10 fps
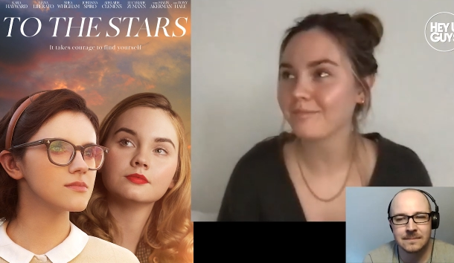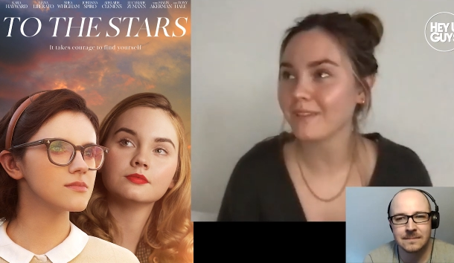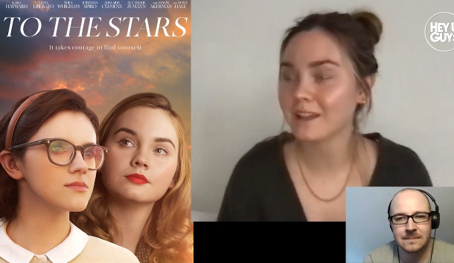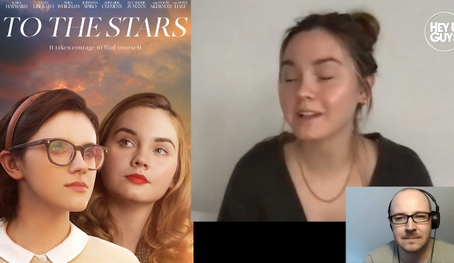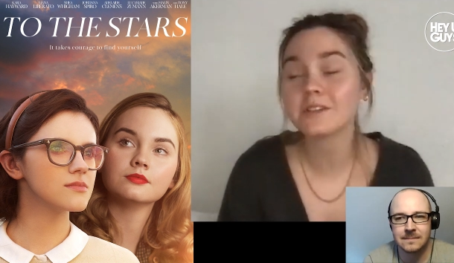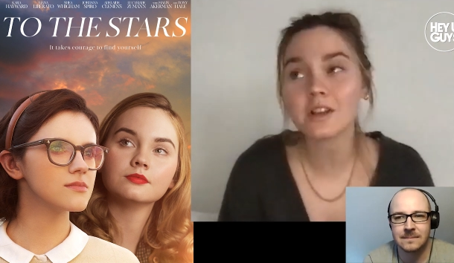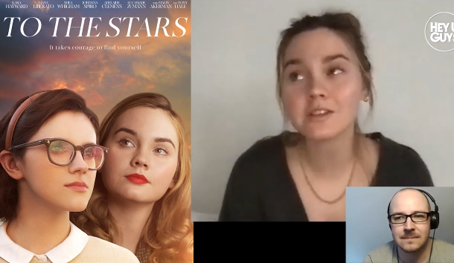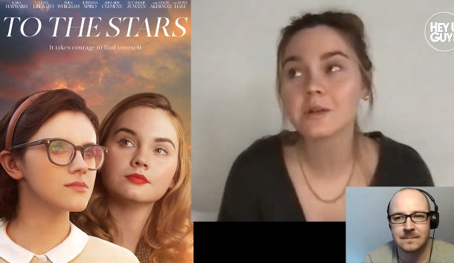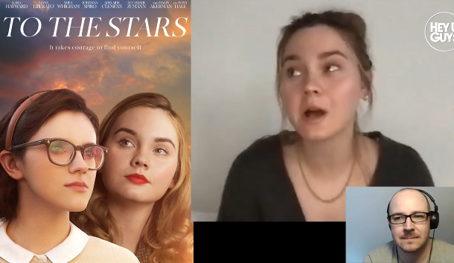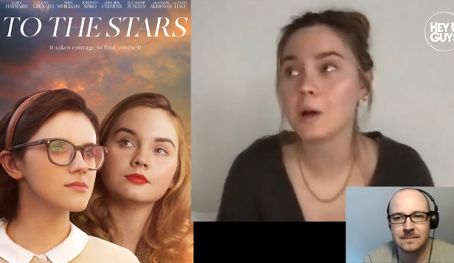Speaker 1: and it
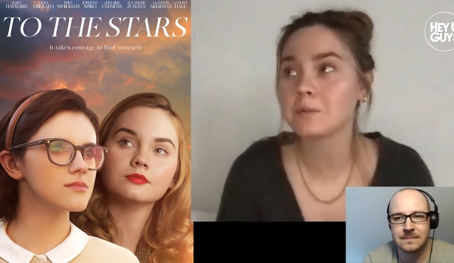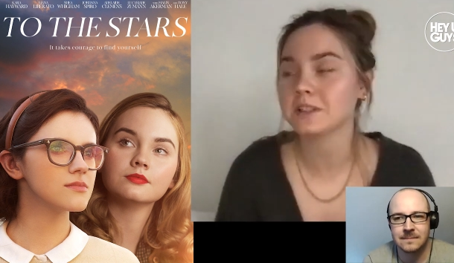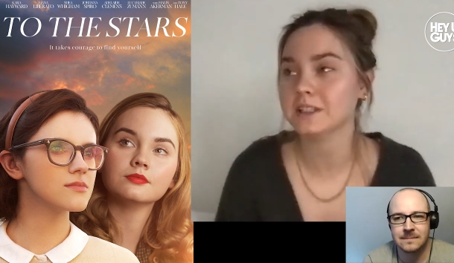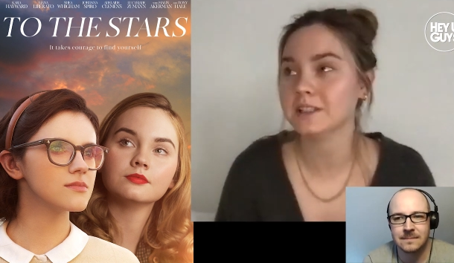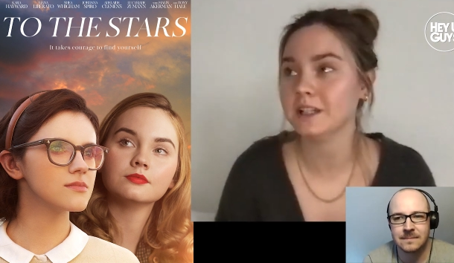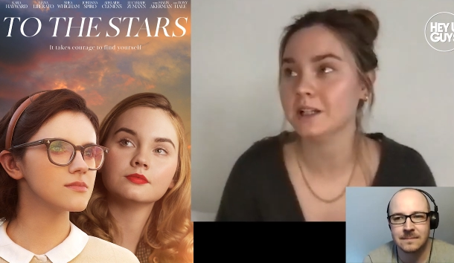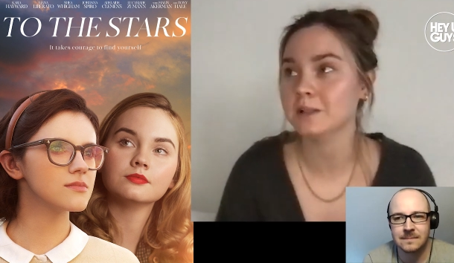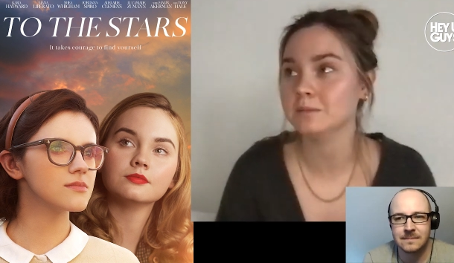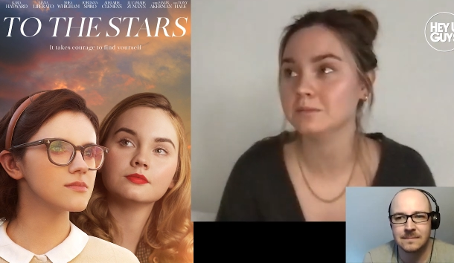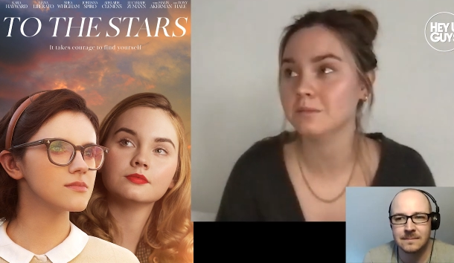also helped that
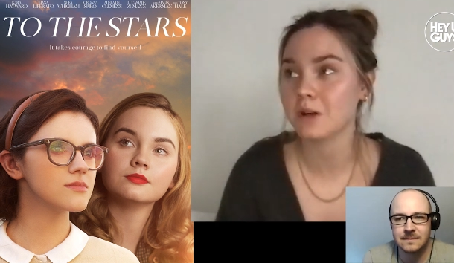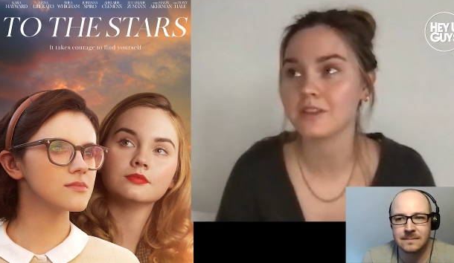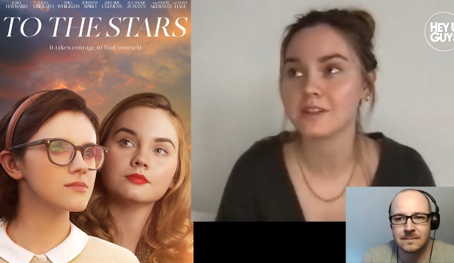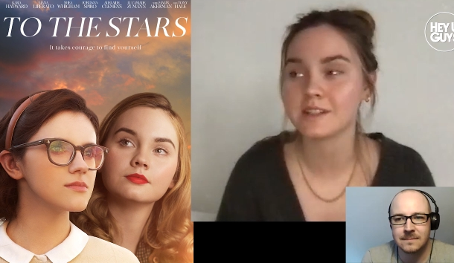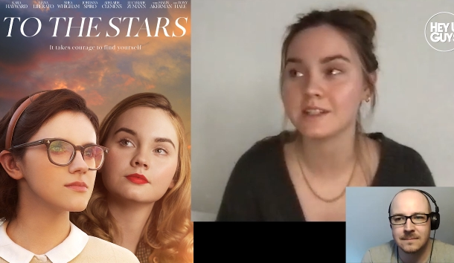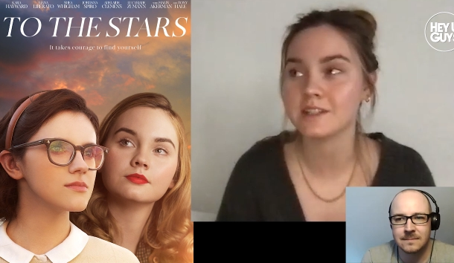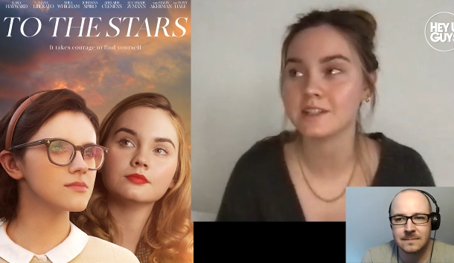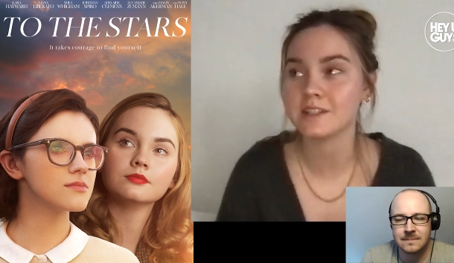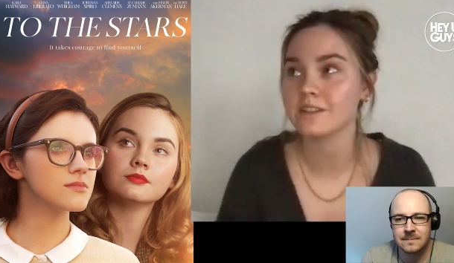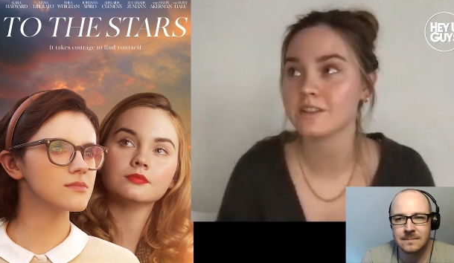um, Martha
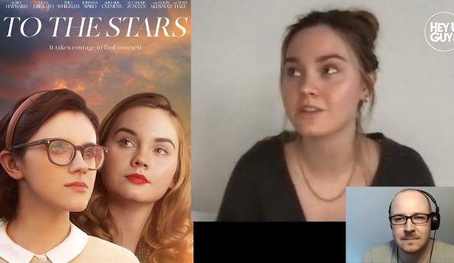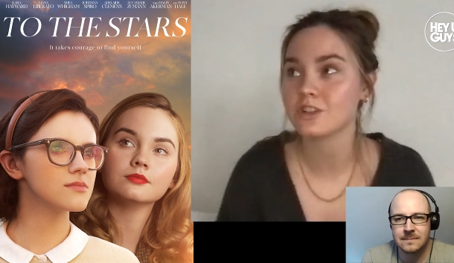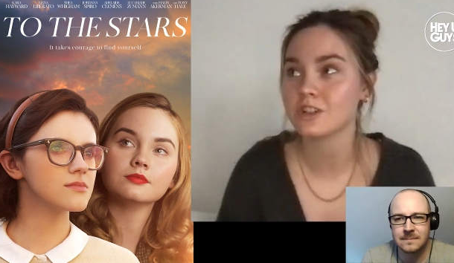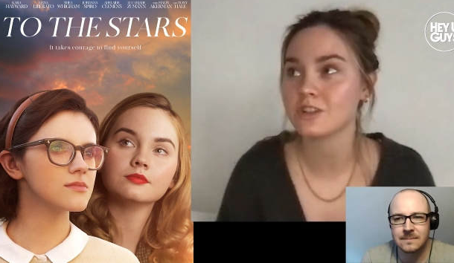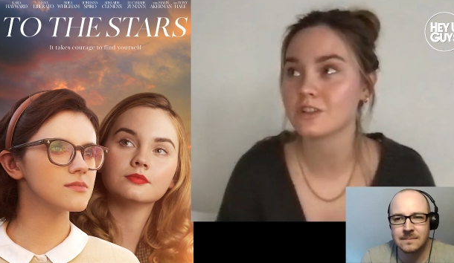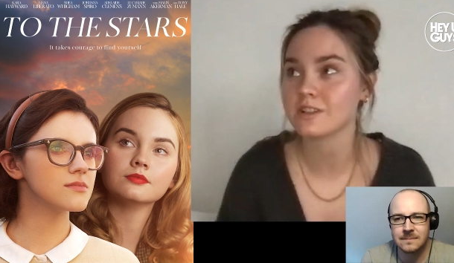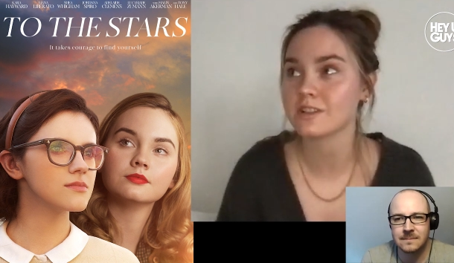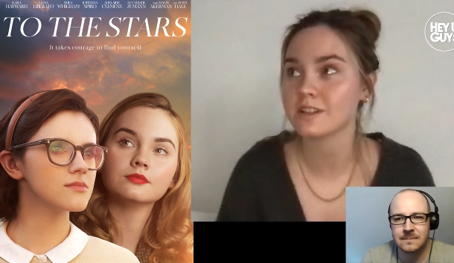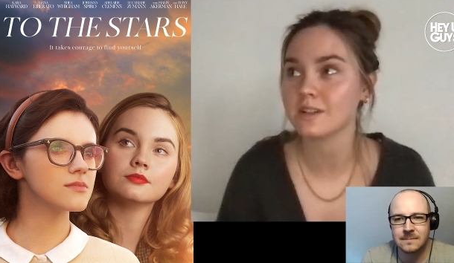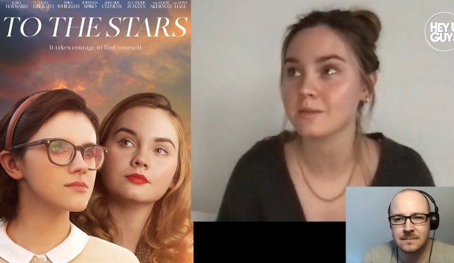Stephens, she's
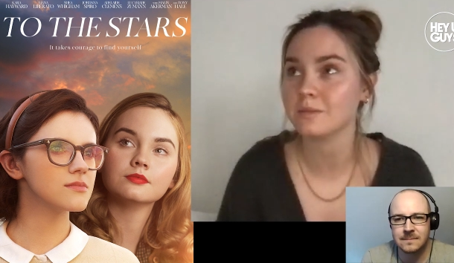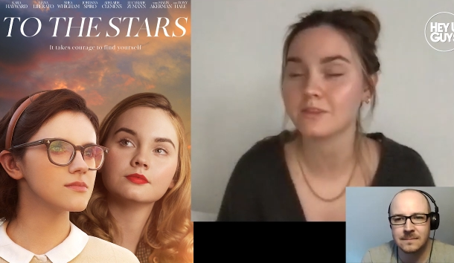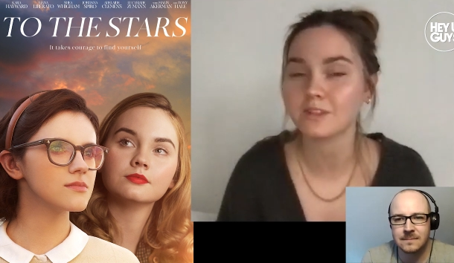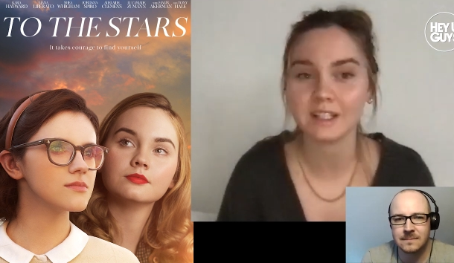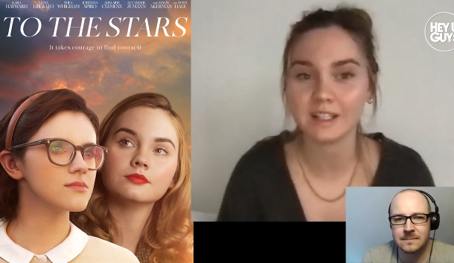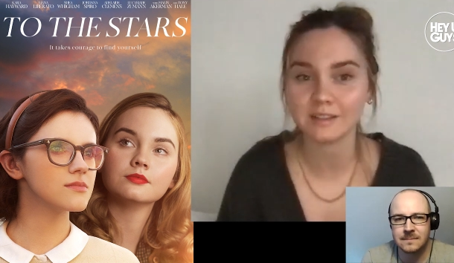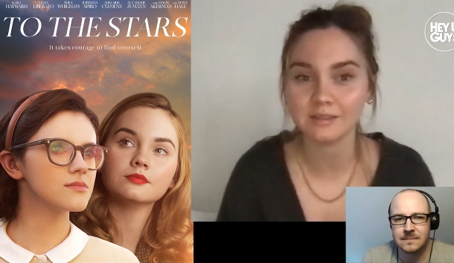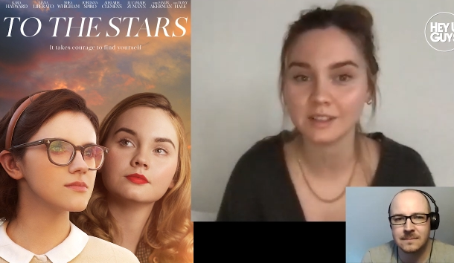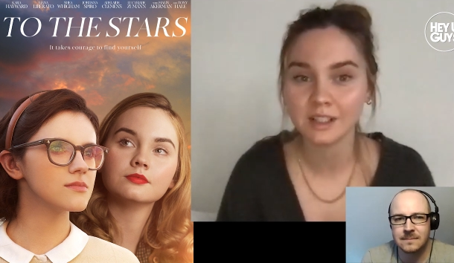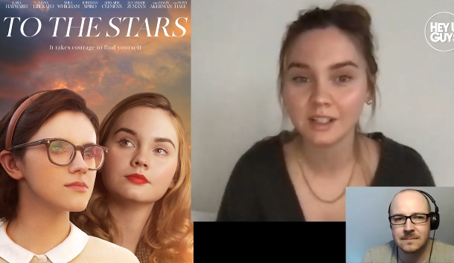just a
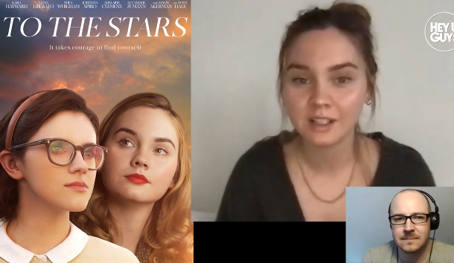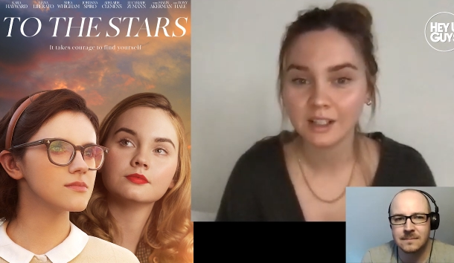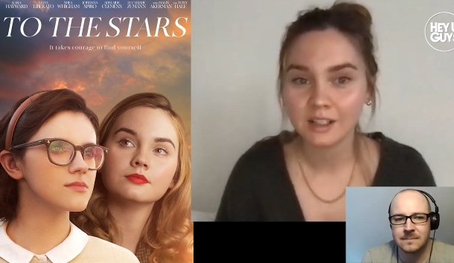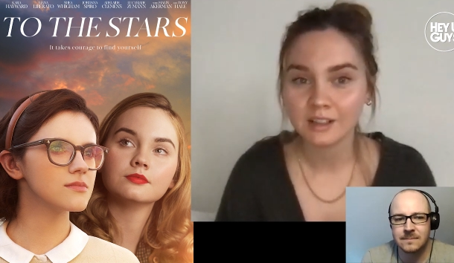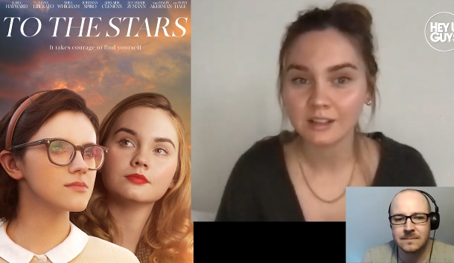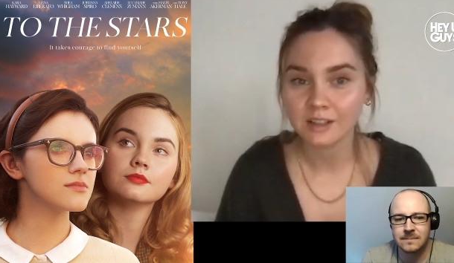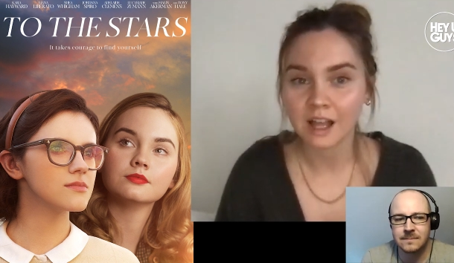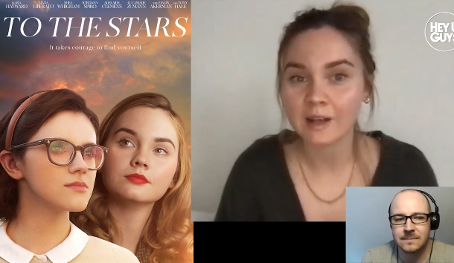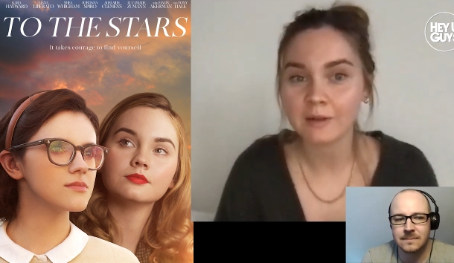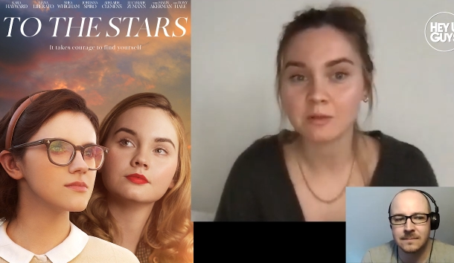freaking
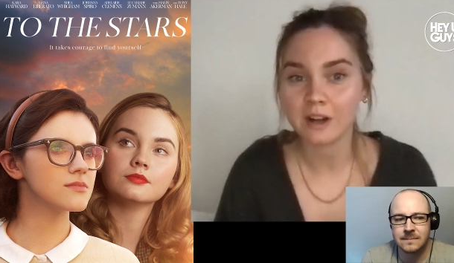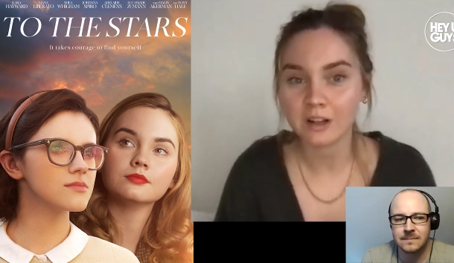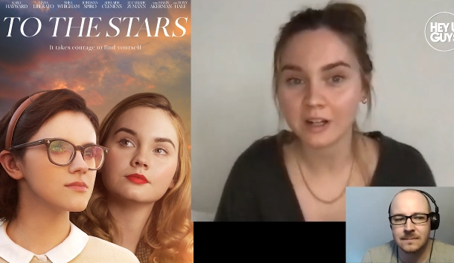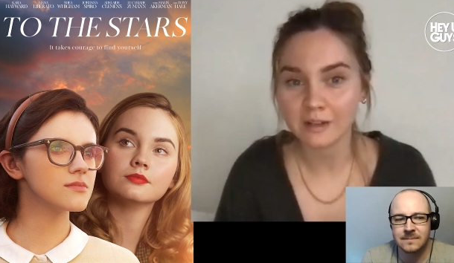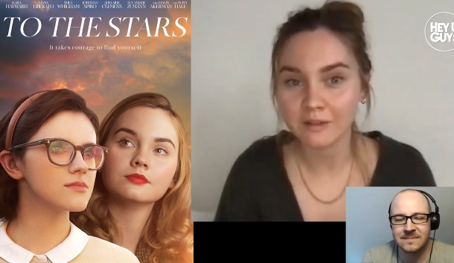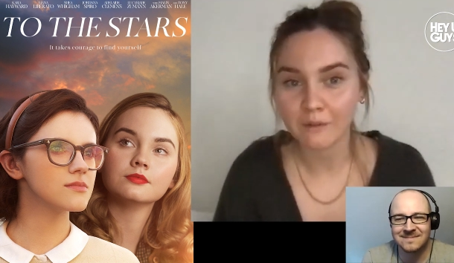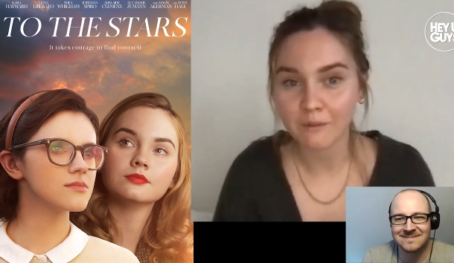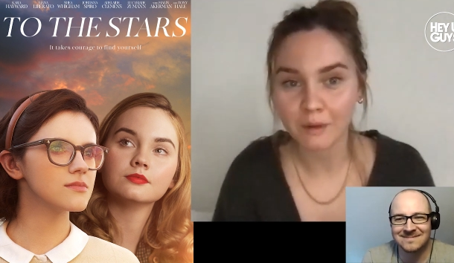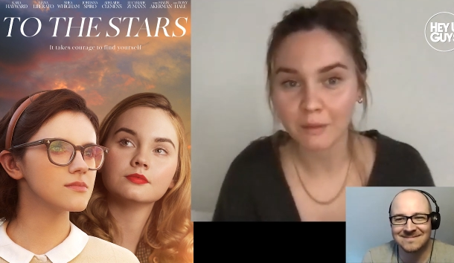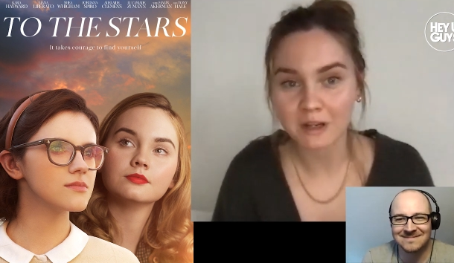library of
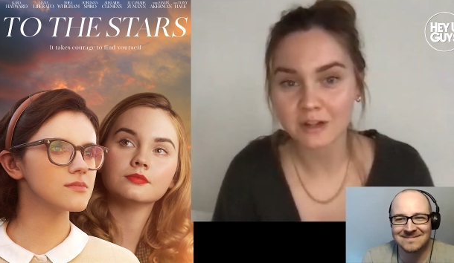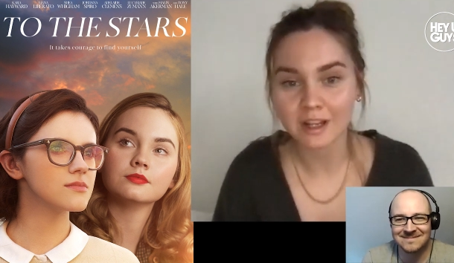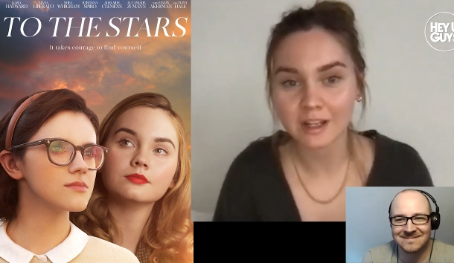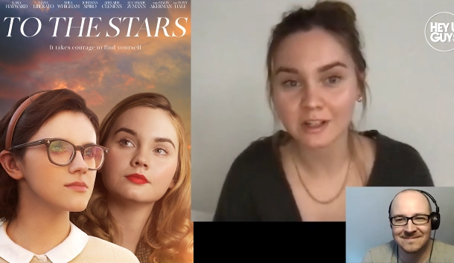information.